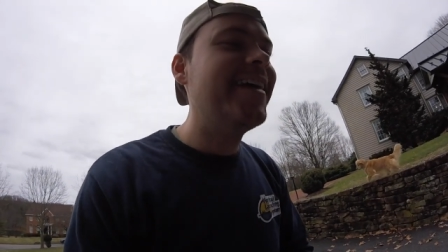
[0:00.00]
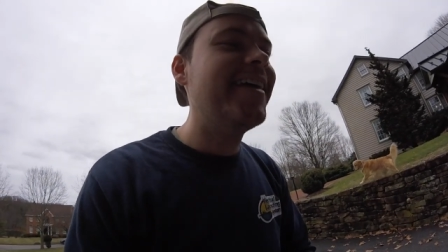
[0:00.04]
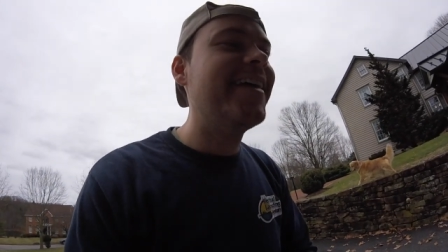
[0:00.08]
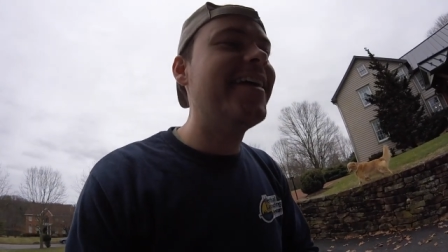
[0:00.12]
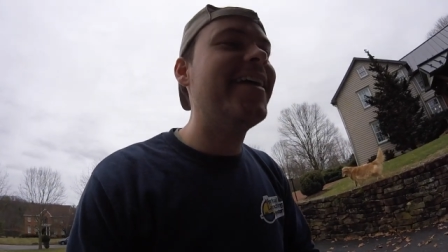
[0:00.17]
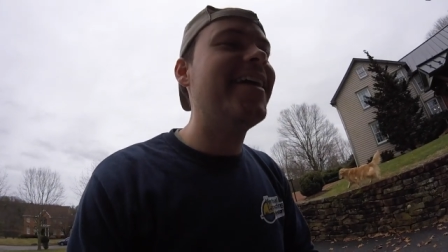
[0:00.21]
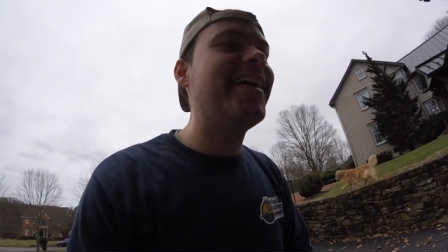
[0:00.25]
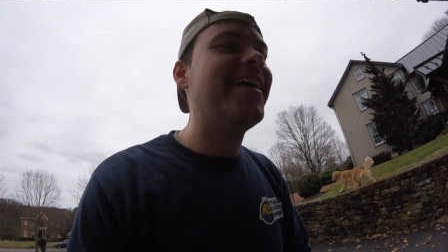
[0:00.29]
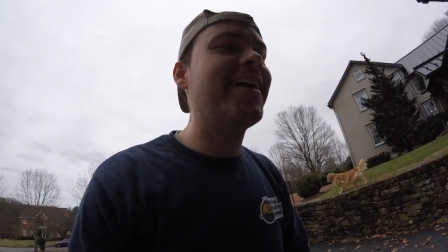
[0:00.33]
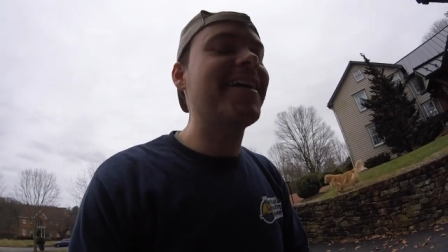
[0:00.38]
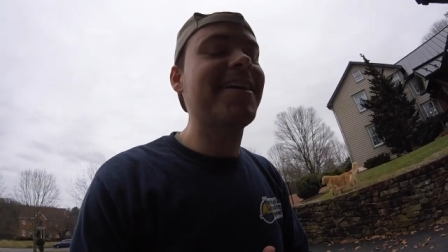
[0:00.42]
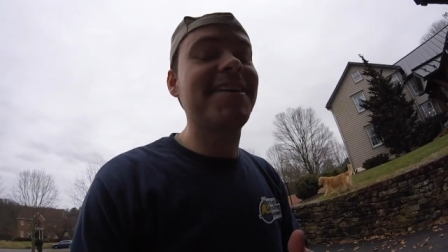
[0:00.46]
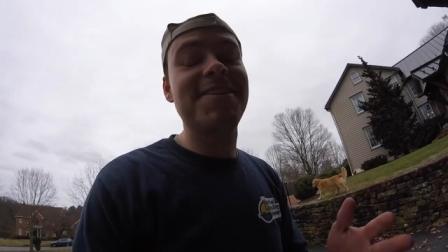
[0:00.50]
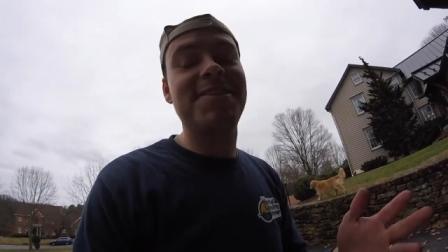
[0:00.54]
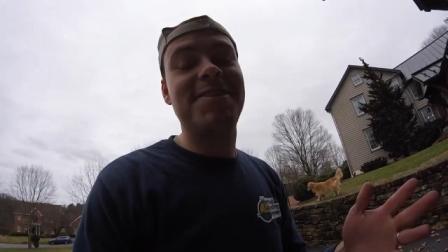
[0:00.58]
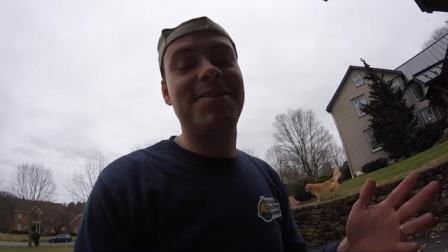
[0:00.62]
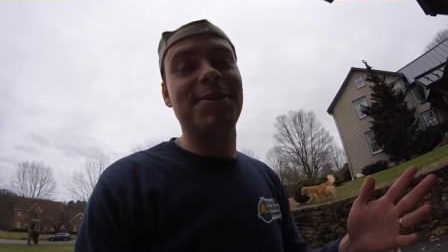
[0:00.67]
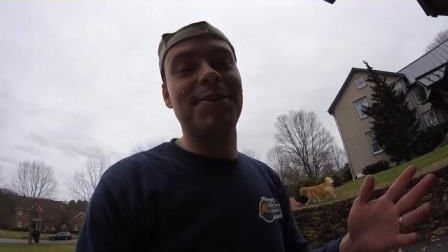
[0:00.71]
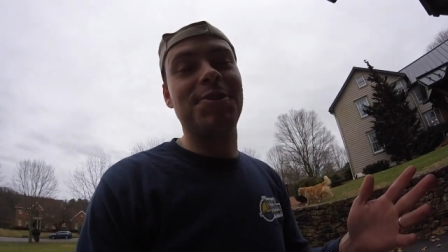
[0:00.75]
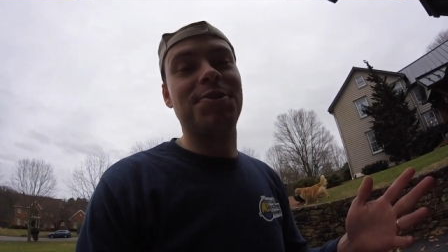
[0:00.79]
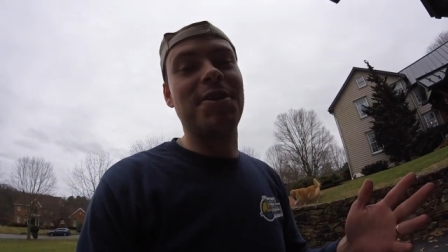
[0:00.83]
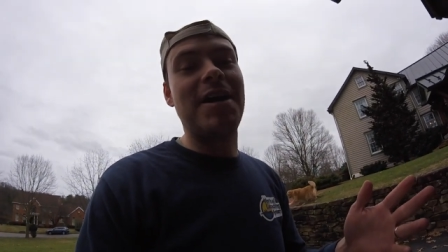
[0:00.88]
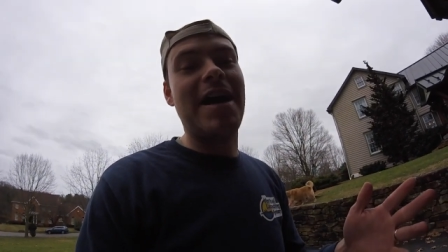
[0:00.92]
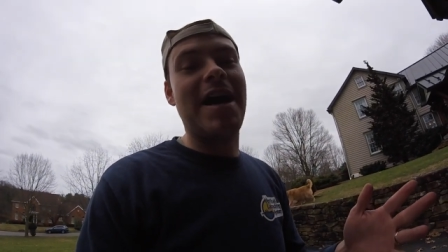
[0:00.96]
Uh, I could
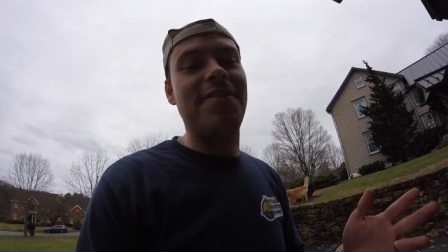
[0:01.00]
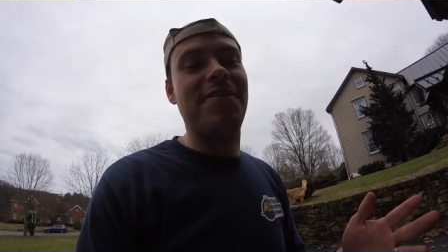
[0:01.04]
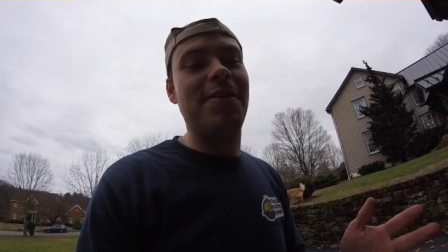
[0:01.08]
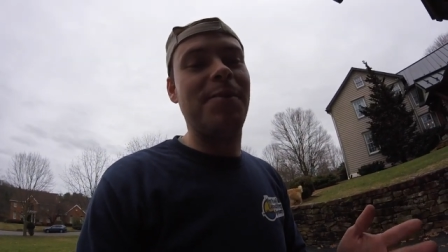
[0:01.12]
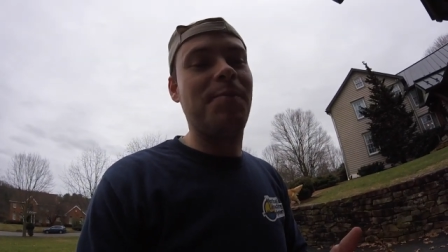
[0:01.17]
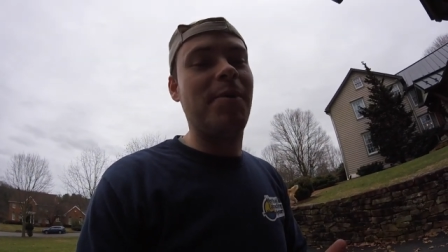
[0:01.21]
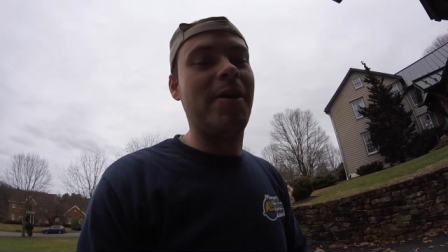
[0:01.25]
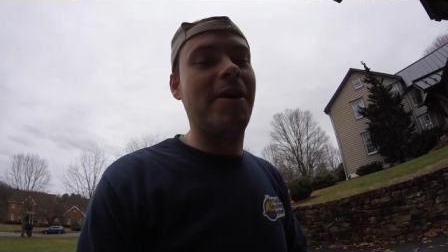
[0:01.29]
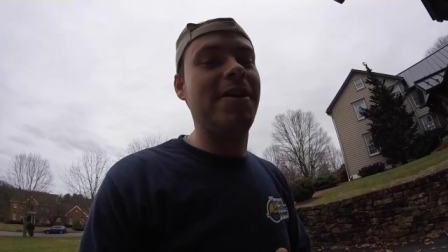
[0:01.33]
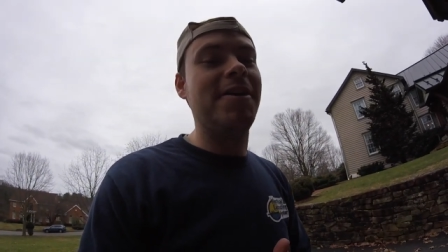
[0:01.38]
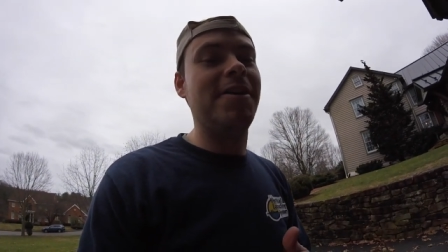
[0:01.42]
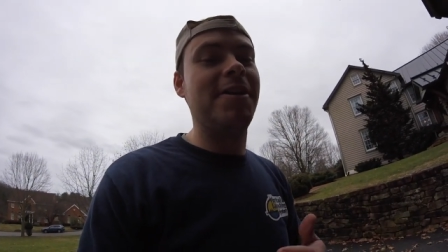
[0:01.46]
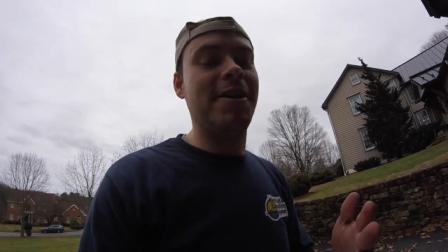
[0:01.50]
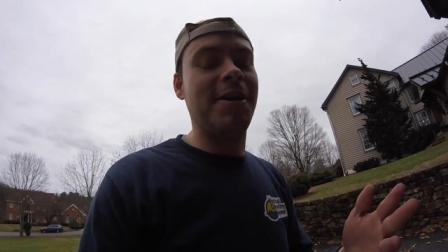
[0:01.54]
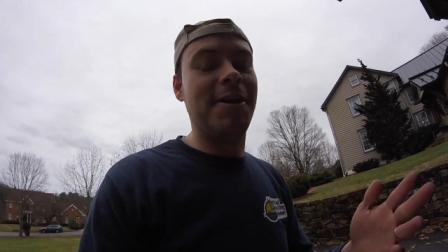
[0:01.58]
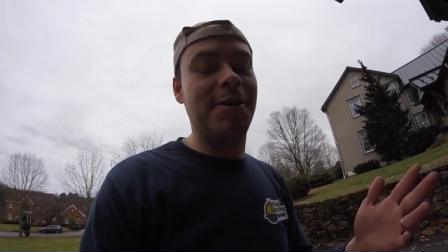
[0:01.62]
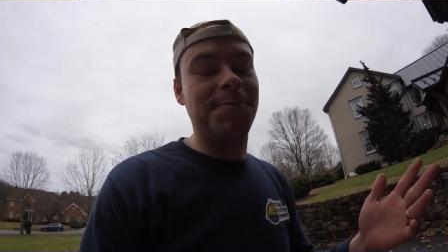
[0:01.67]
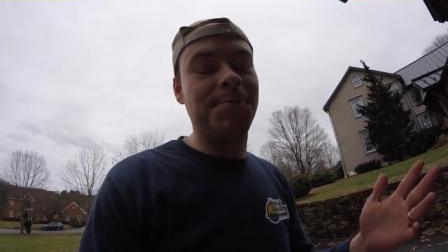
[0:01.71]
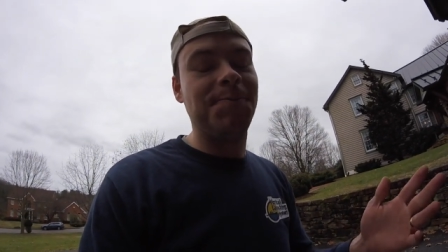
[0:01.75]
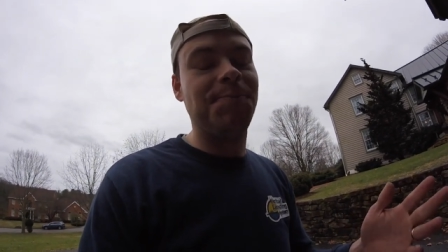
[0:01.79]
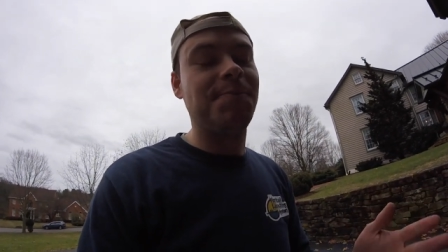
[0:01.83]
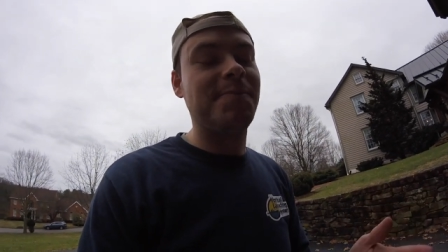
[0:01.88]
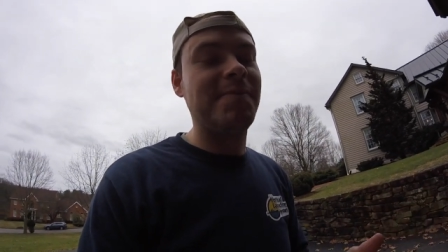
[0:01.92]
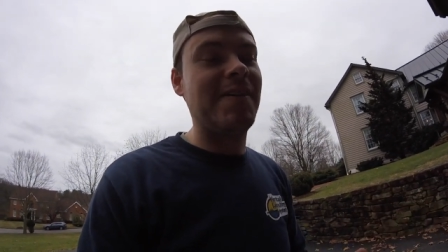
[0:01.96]
still drive it, but you
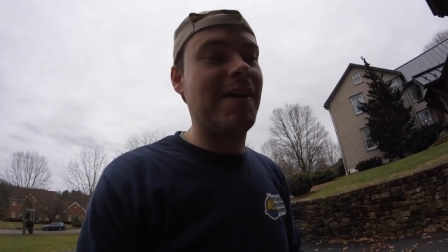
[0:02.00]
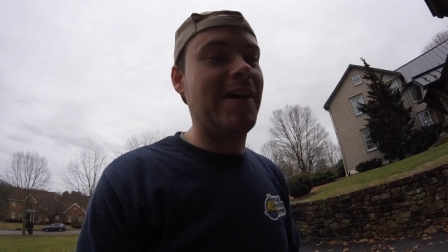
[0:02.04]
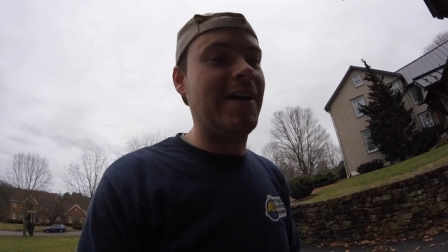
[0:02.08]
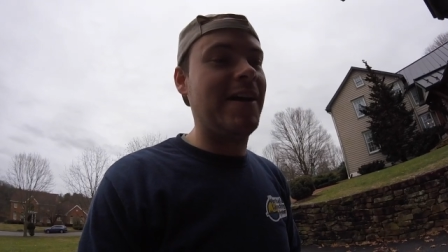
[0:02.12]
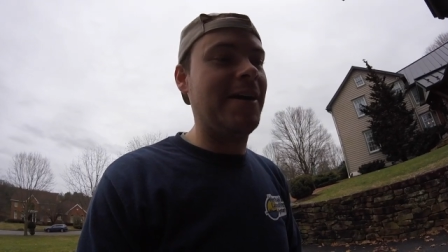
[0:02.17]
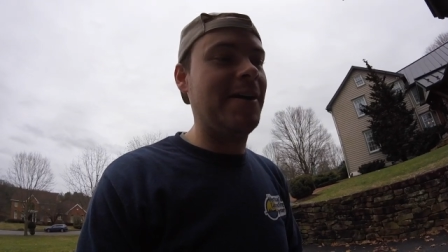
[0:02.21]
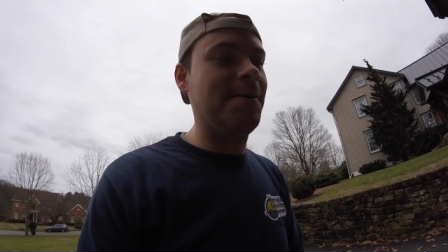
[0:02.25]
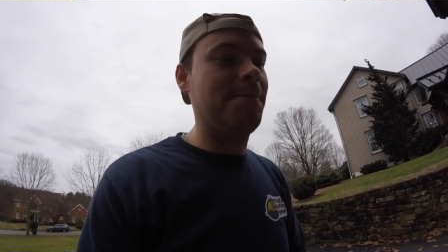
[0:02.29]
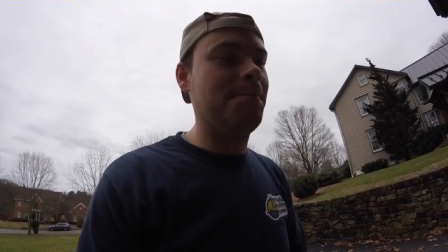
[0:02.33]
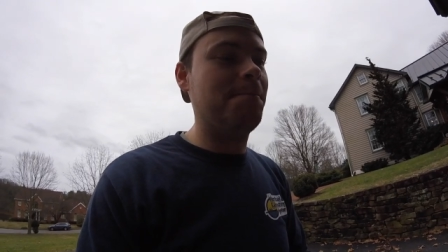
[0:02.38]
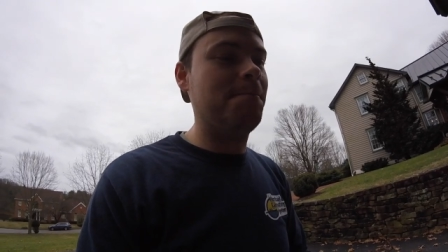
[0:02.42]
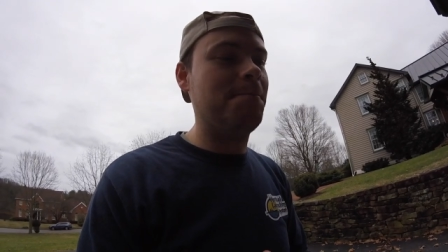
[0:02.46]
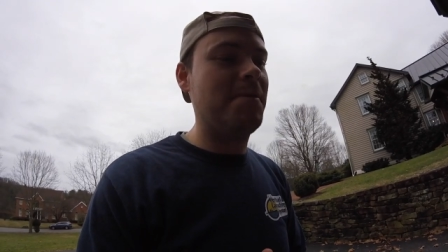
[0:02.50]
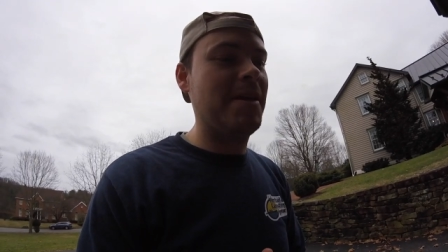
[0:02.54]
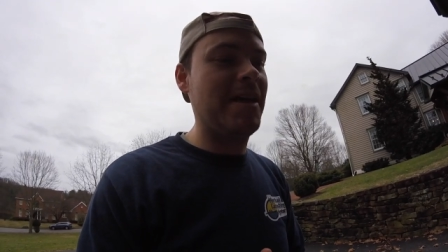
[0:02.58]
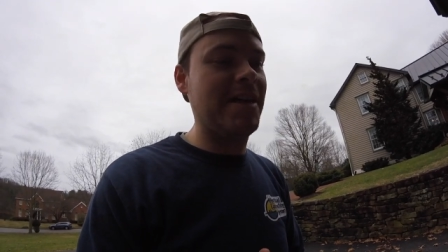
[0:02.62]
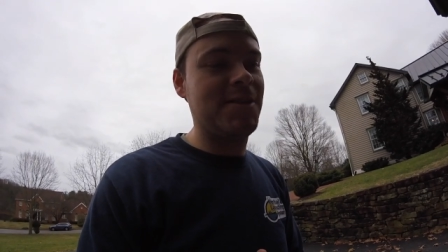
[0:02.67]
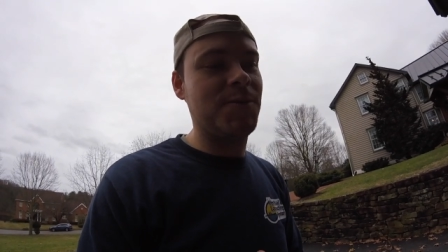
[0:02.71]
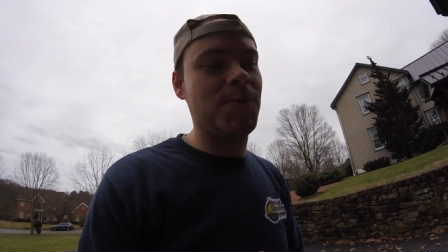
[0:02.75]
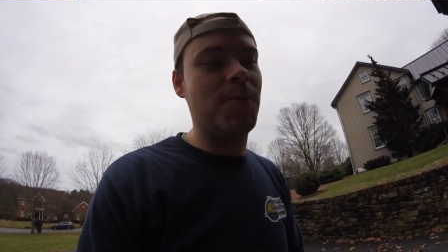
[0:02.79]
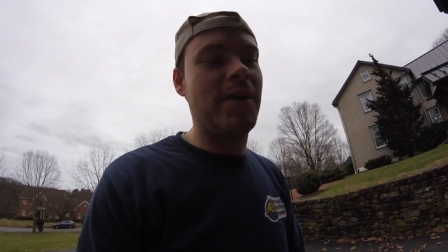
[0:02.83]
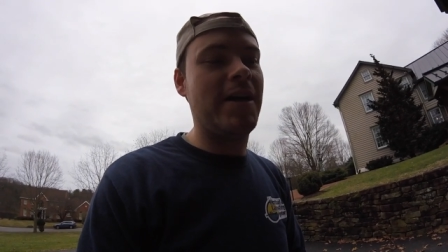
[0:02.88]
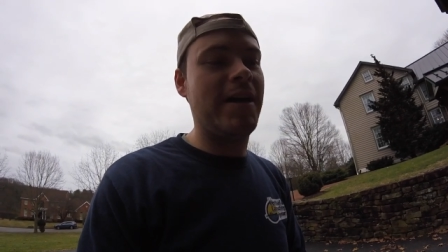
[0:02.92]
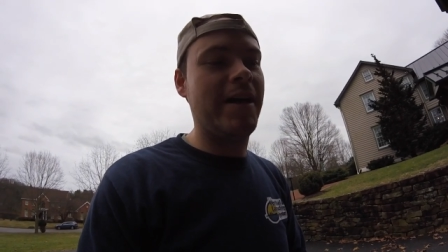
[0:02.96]
know, um,
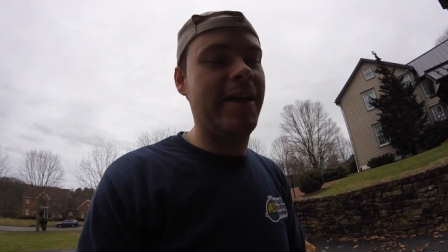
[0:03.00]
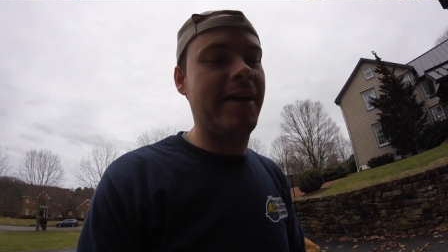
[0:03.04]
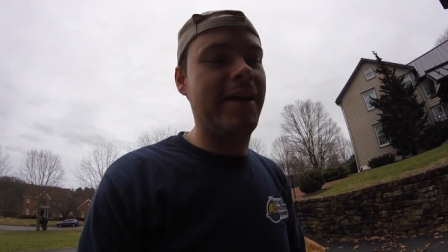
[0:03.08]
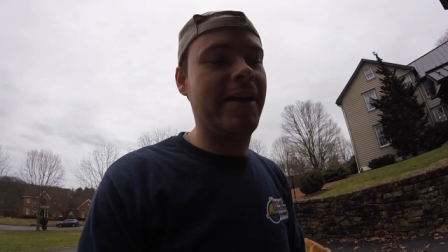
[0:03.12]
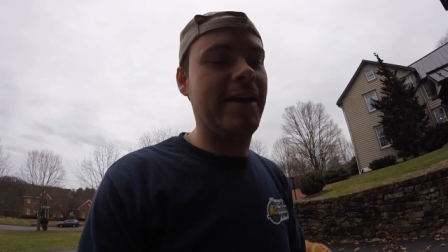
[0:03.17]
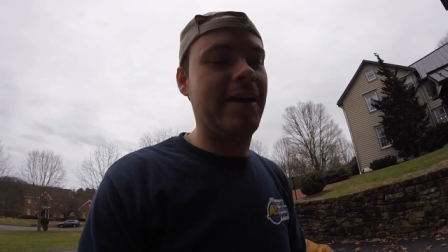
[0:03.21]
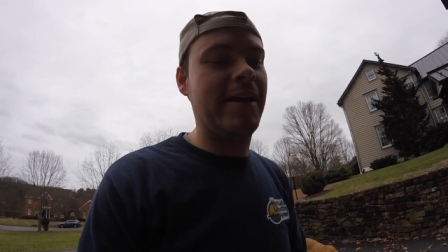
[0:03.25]
that's why it.